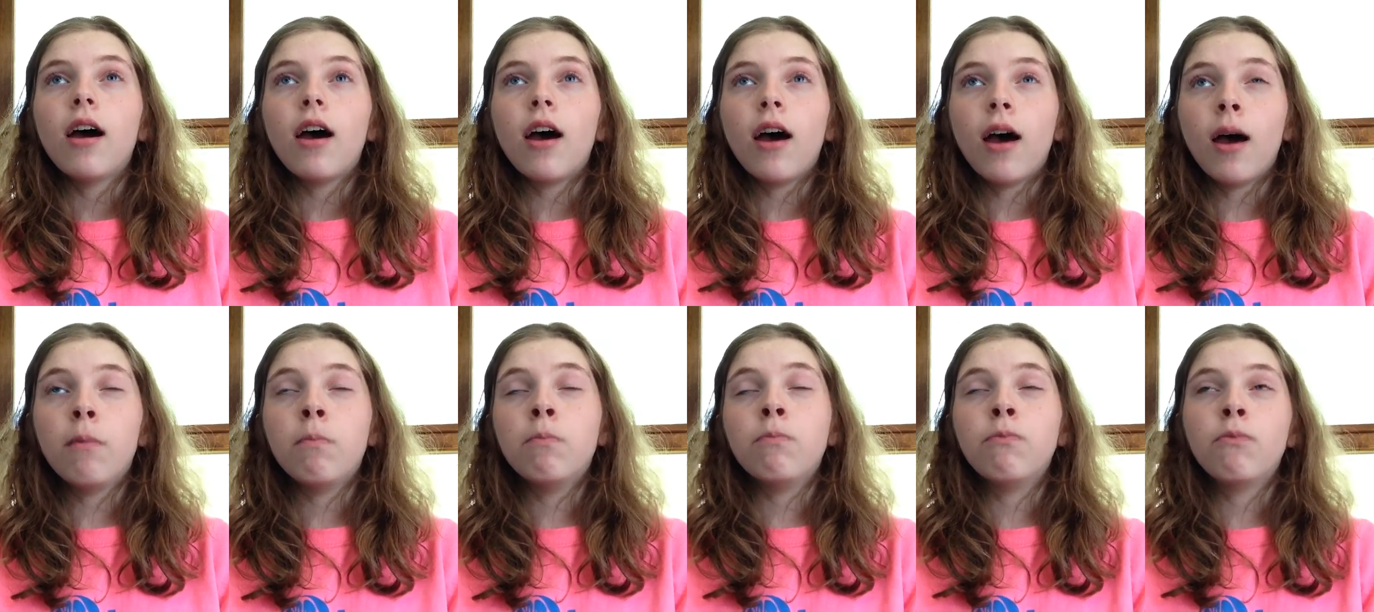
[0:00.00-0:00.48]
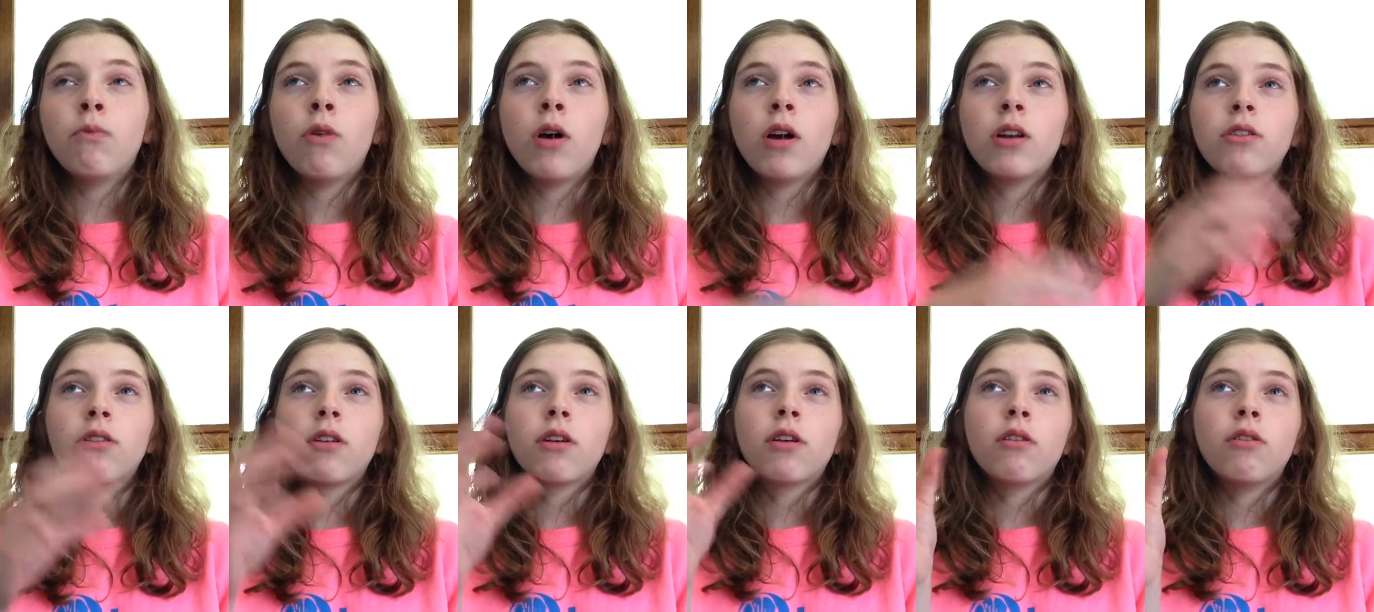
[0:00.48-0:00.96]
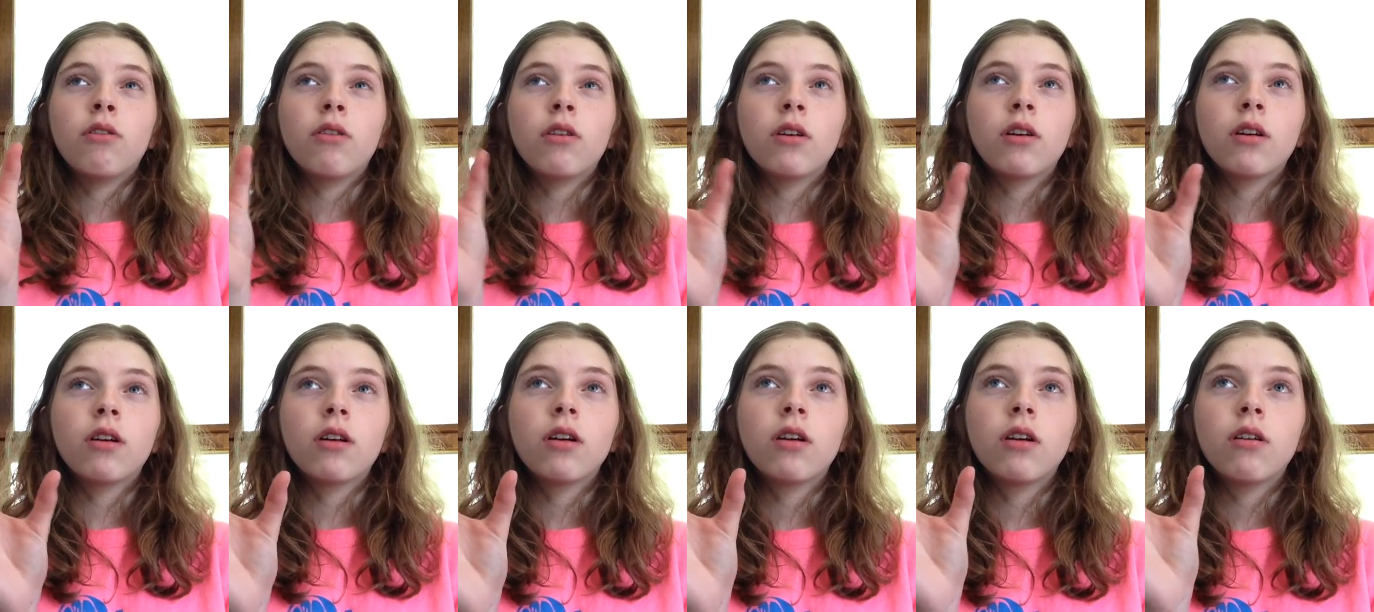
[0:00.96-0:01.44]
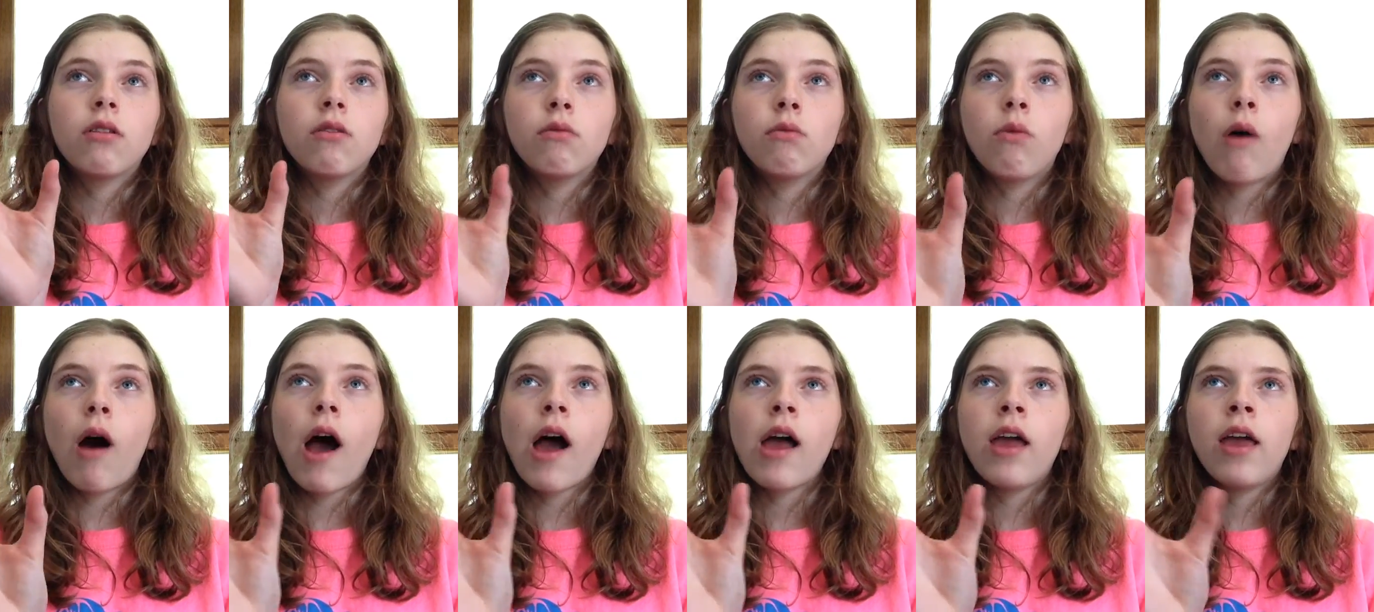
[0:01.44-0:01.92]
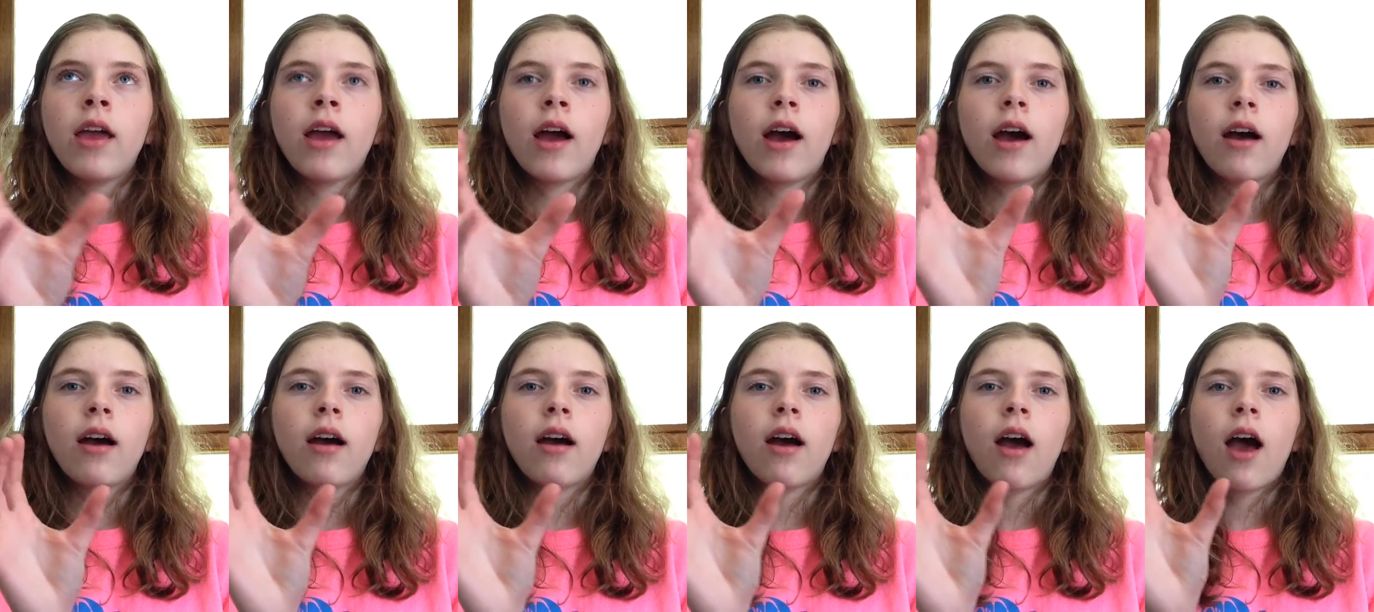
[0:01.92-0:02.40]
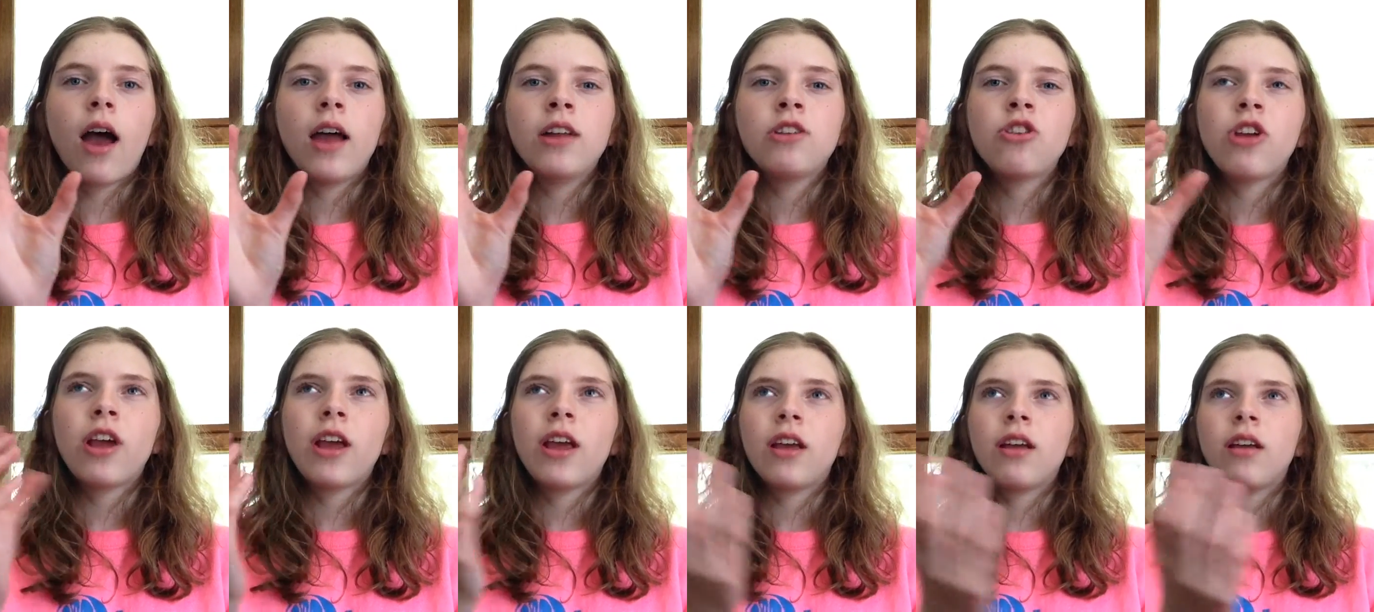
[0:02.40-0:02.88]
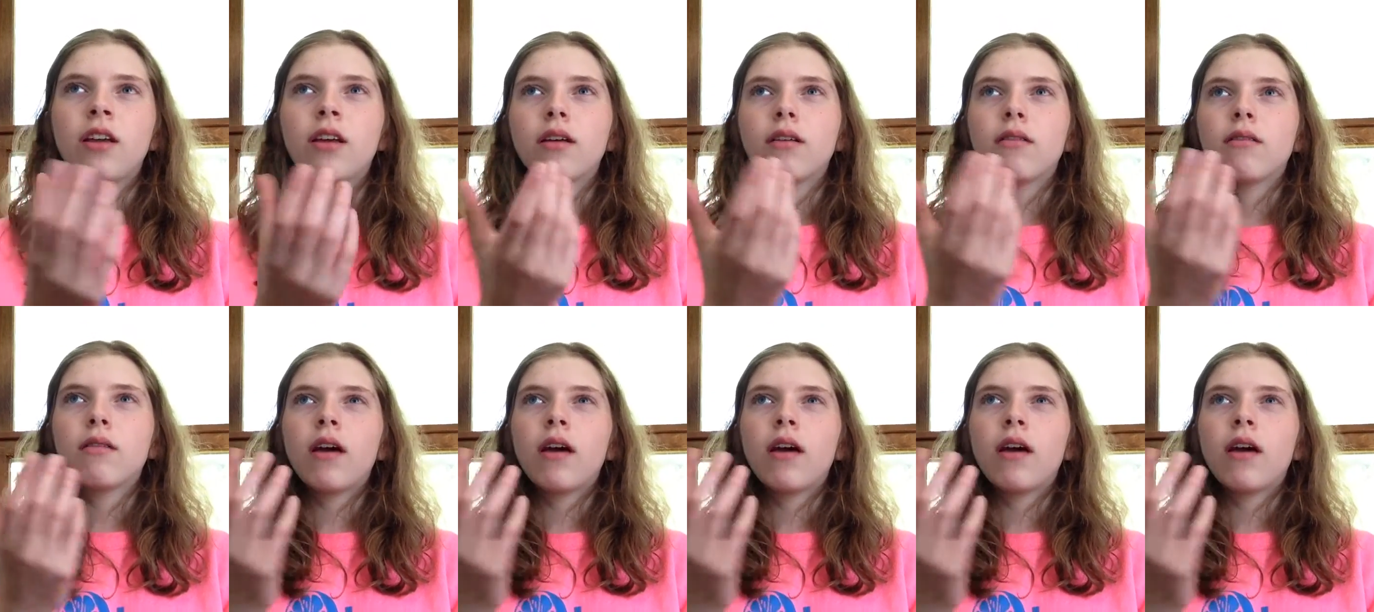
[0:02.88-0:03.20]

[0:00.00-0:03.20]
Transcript: I'm wondering why I changed.